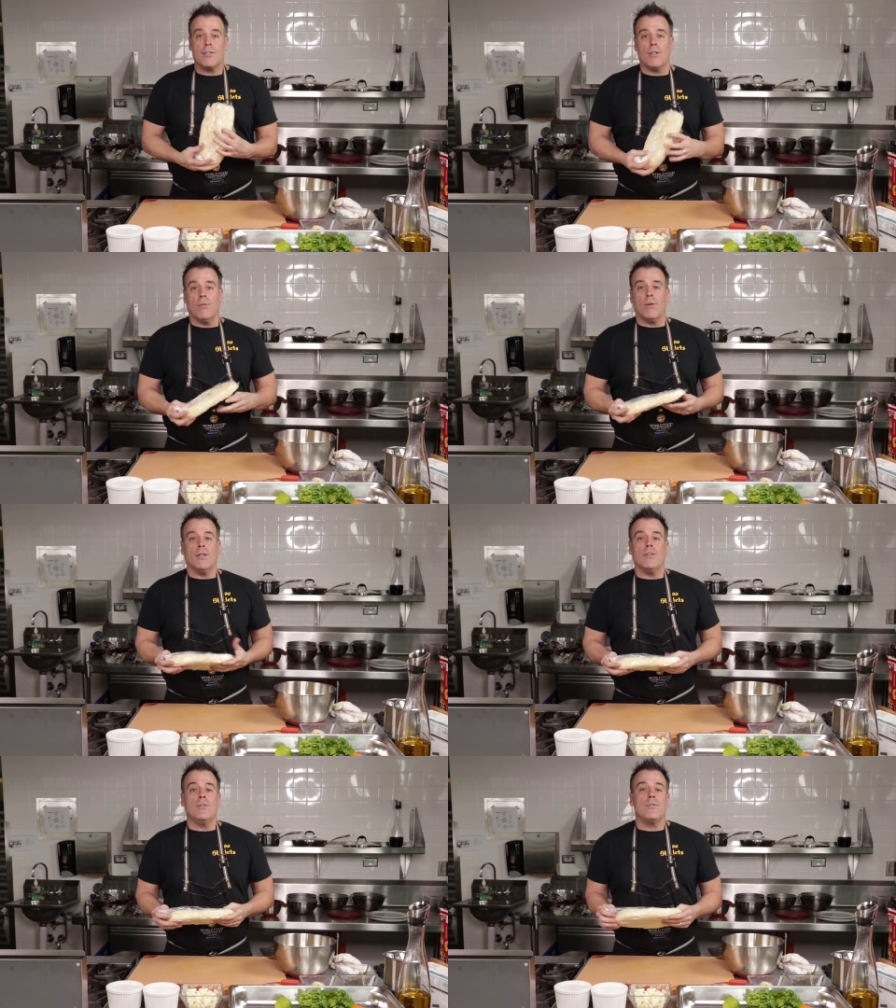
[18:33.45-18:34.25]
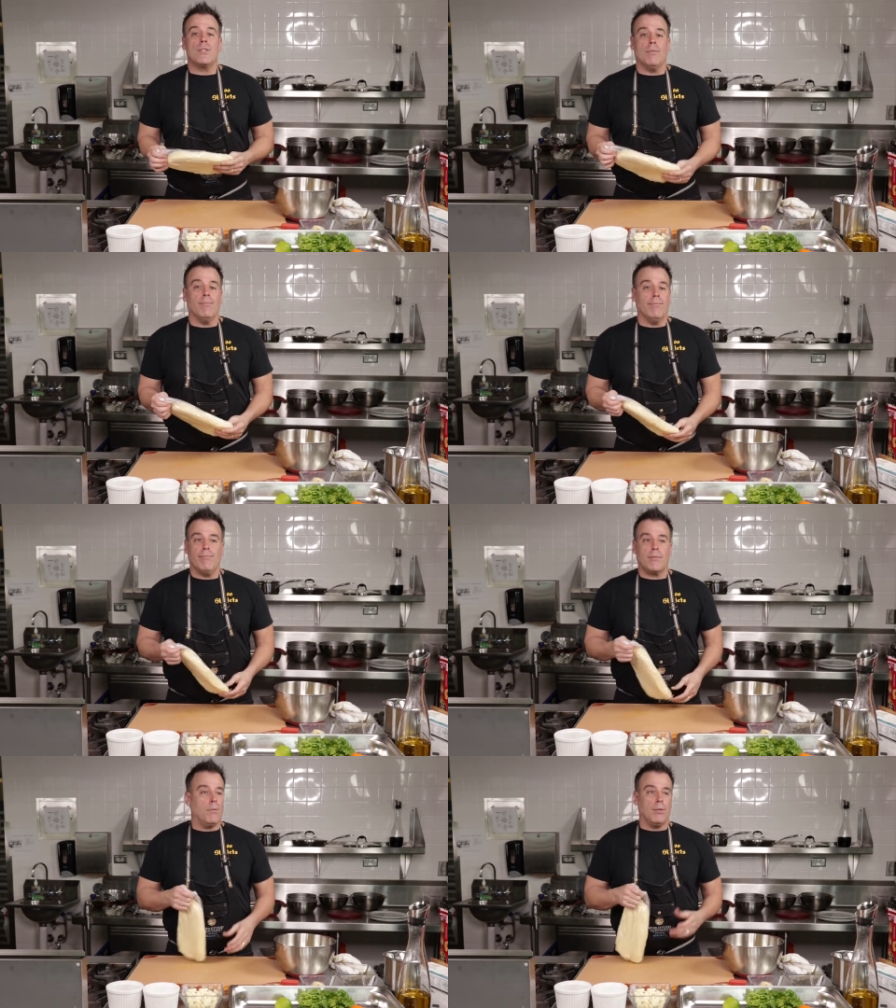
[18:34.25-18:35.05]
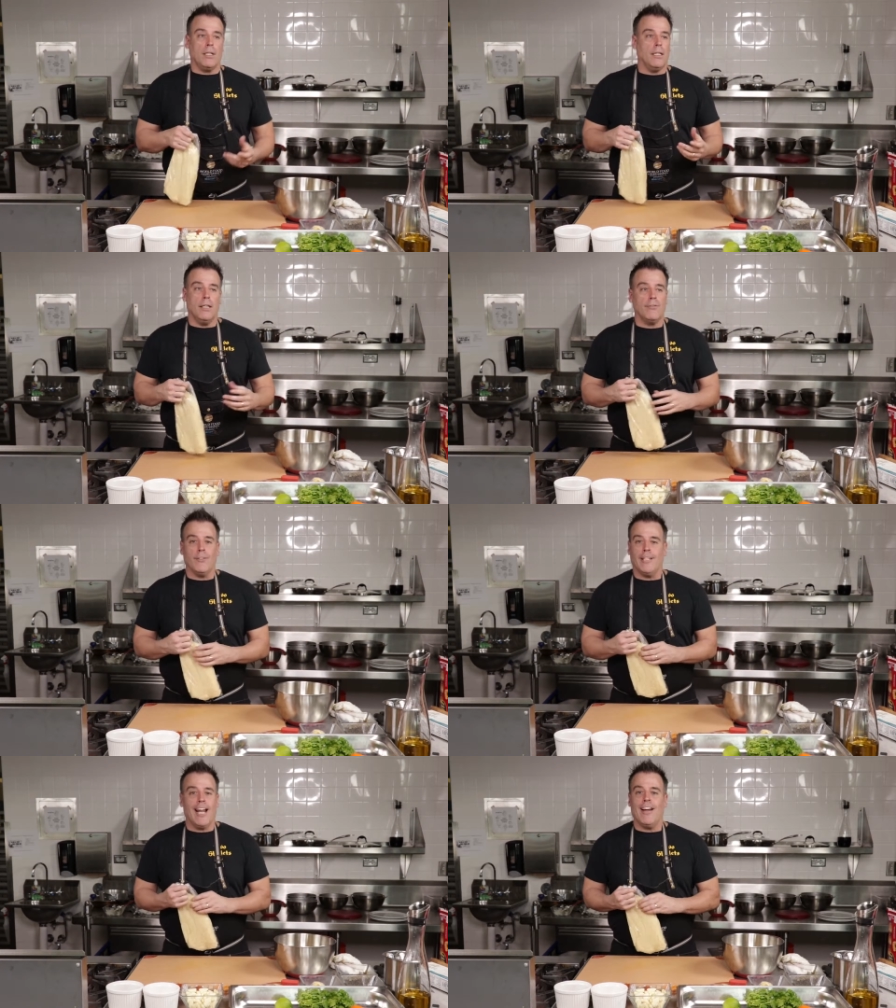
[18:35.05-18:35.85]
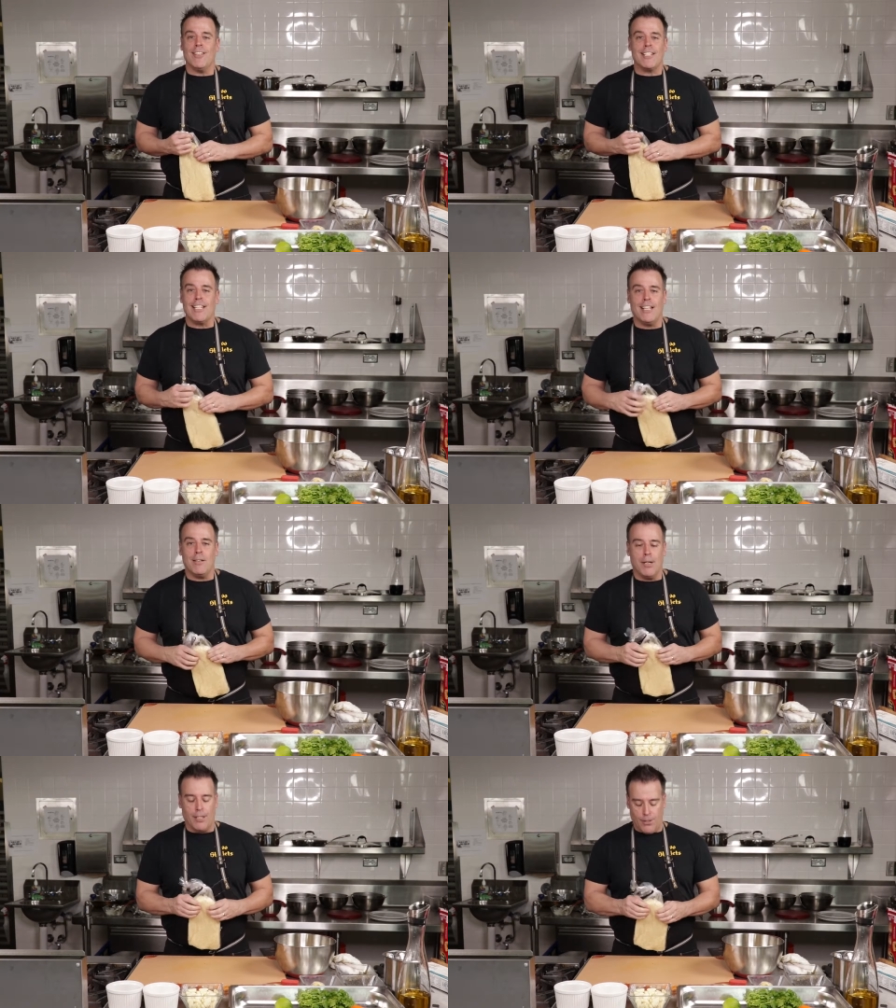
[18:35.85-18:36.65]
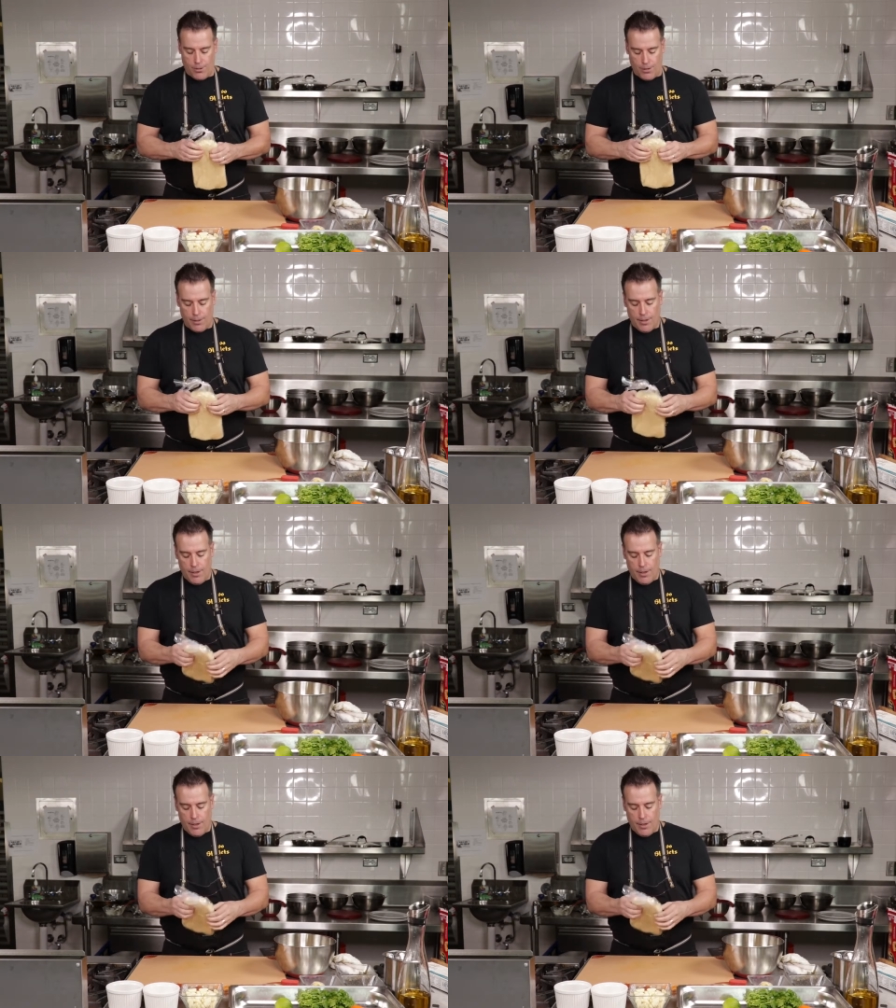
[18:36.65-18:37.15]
So I wanted to do something completely different that I haven't seen anybody do it.